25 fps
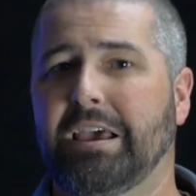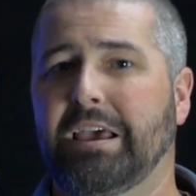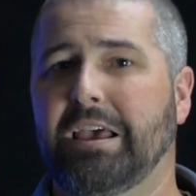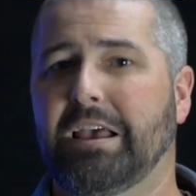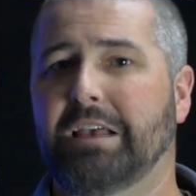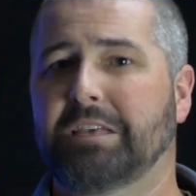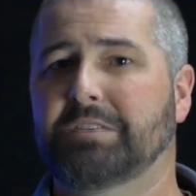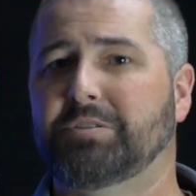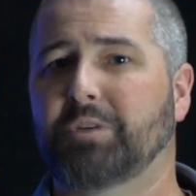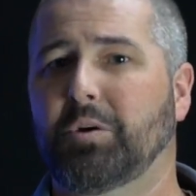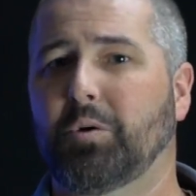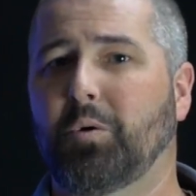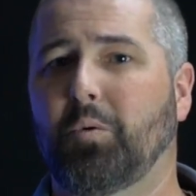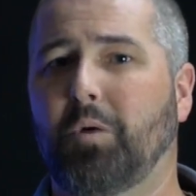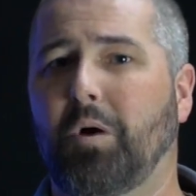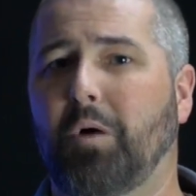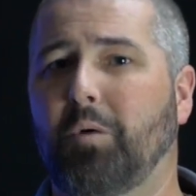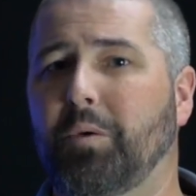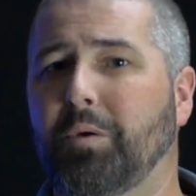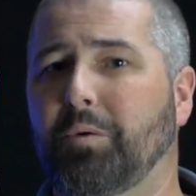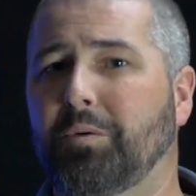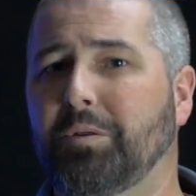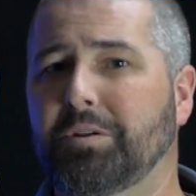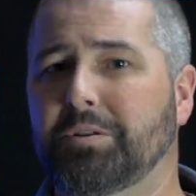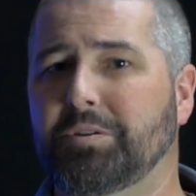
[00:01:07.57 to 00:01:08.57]
And so what
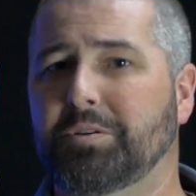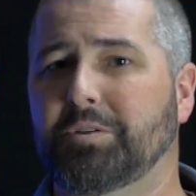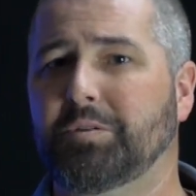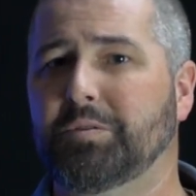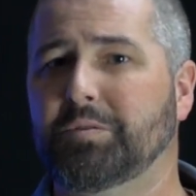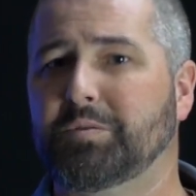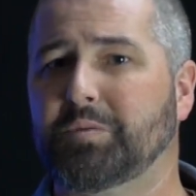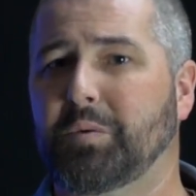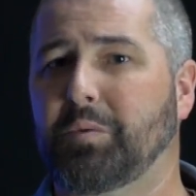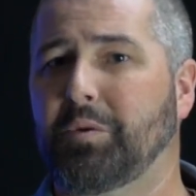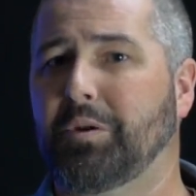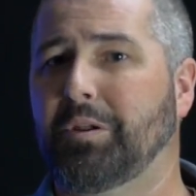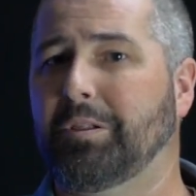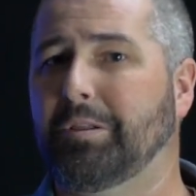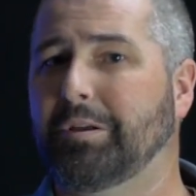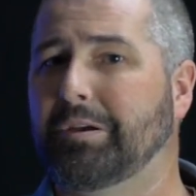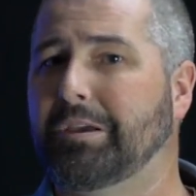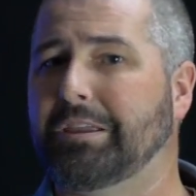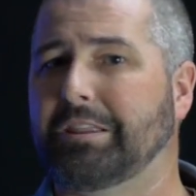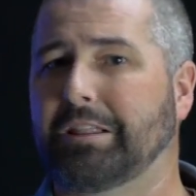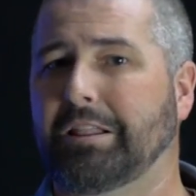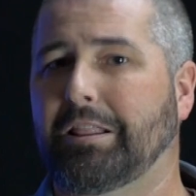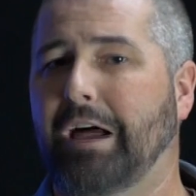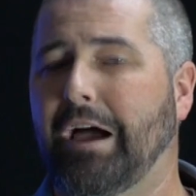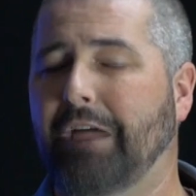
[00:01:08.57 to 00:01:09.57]
we want to do is we want to look
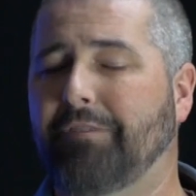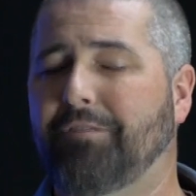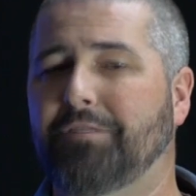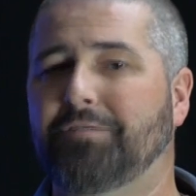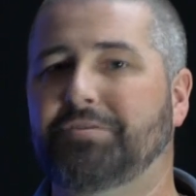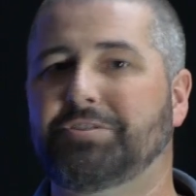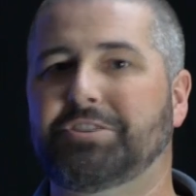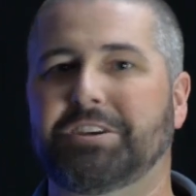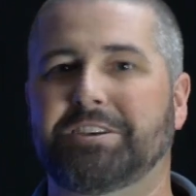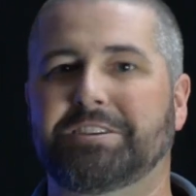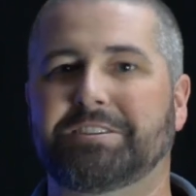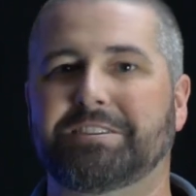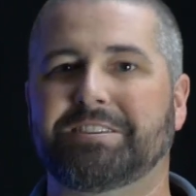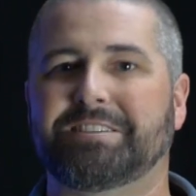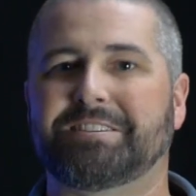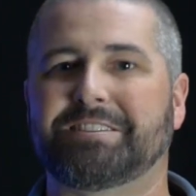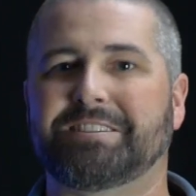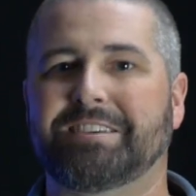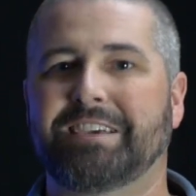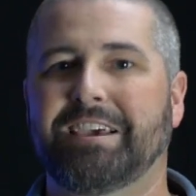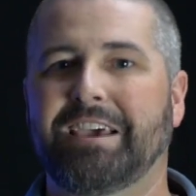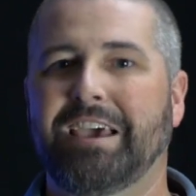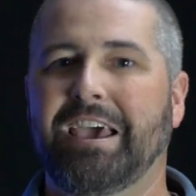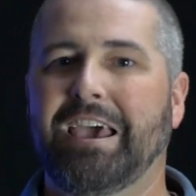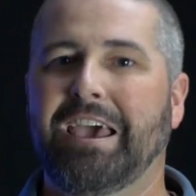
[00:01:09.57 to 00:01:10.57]
at the life of
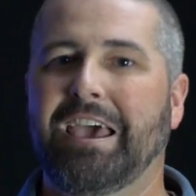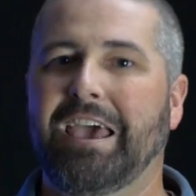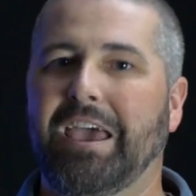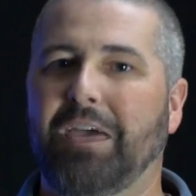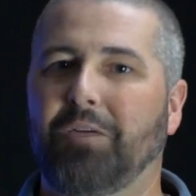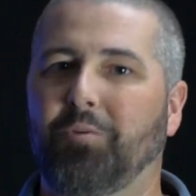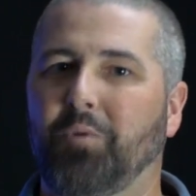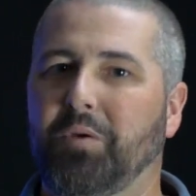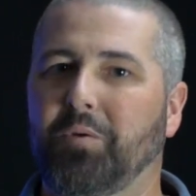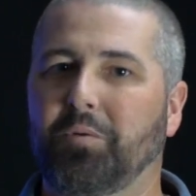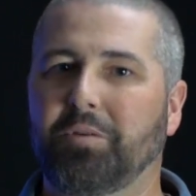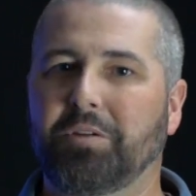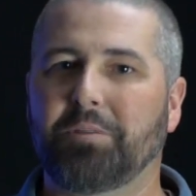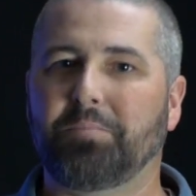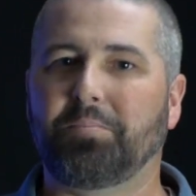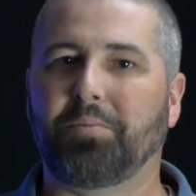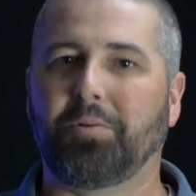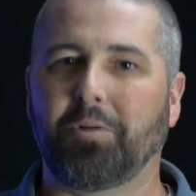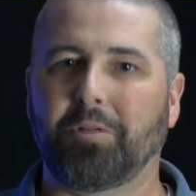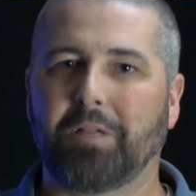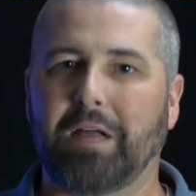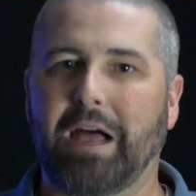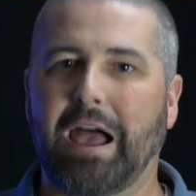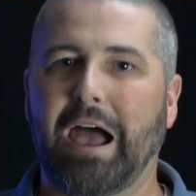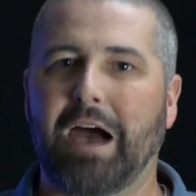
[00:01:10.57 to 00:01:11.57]
Jesus and we want to
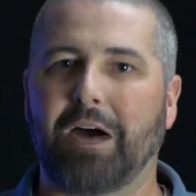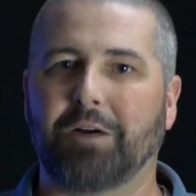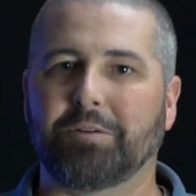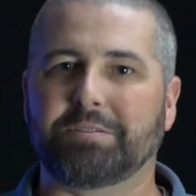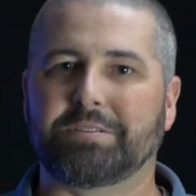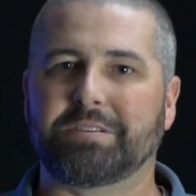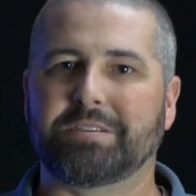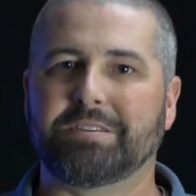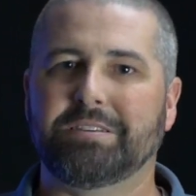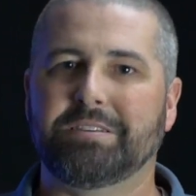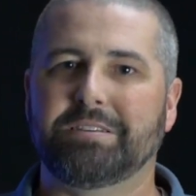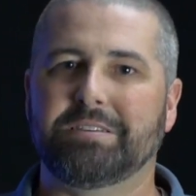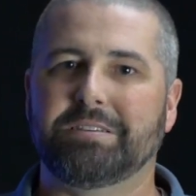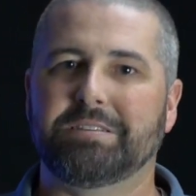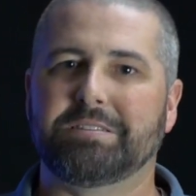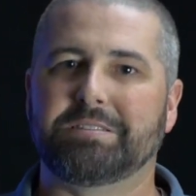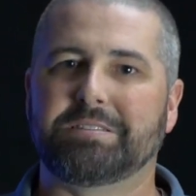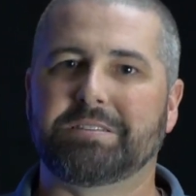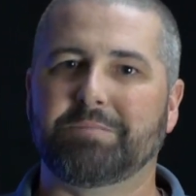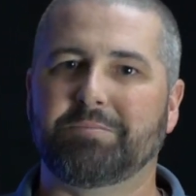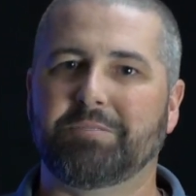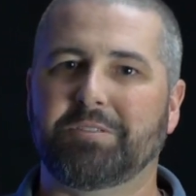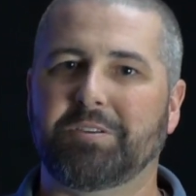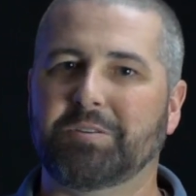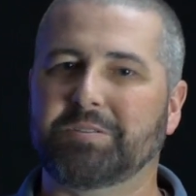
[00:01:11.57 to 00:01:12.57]
pull out
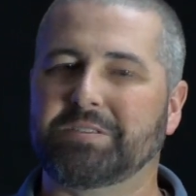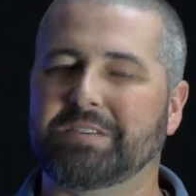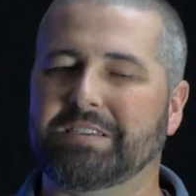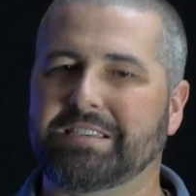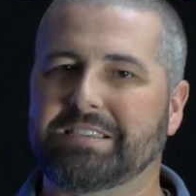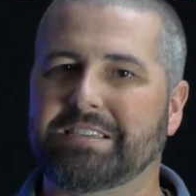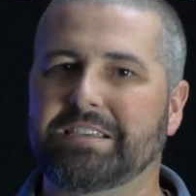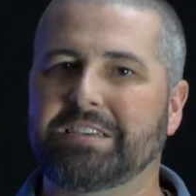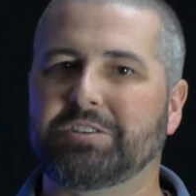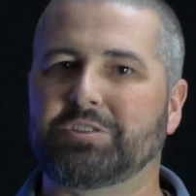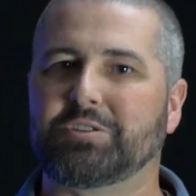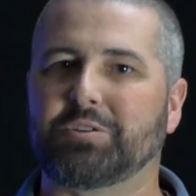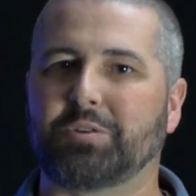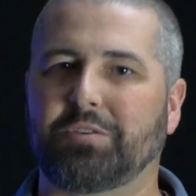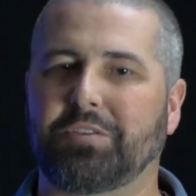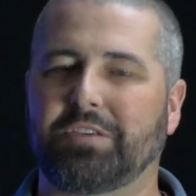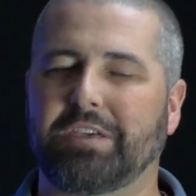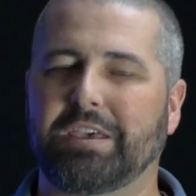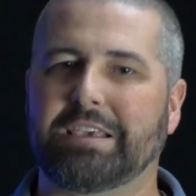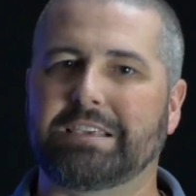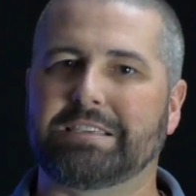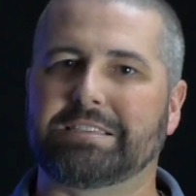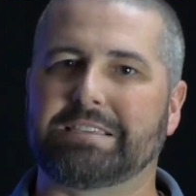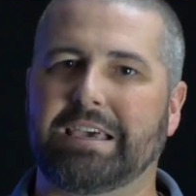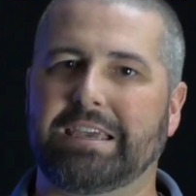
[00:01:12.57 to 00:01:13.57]
some of those essential
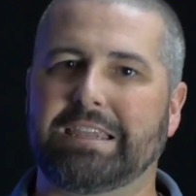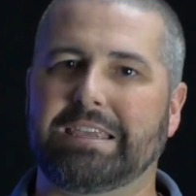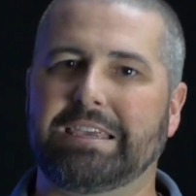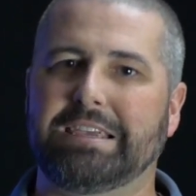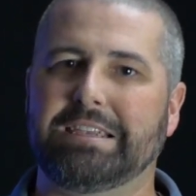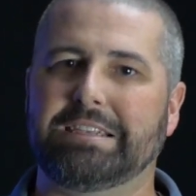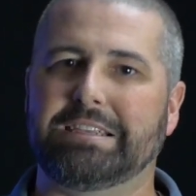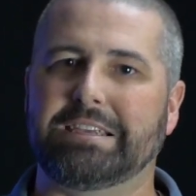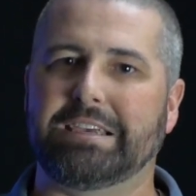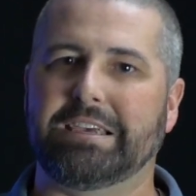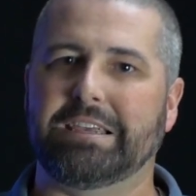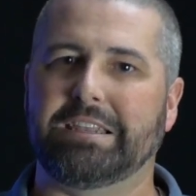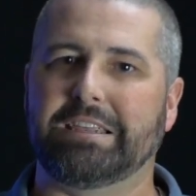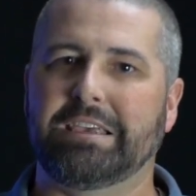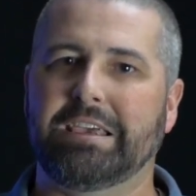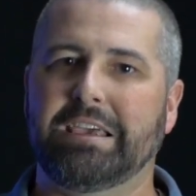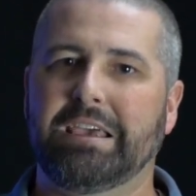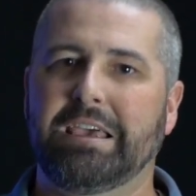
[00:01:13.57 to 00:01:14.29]
things that he did.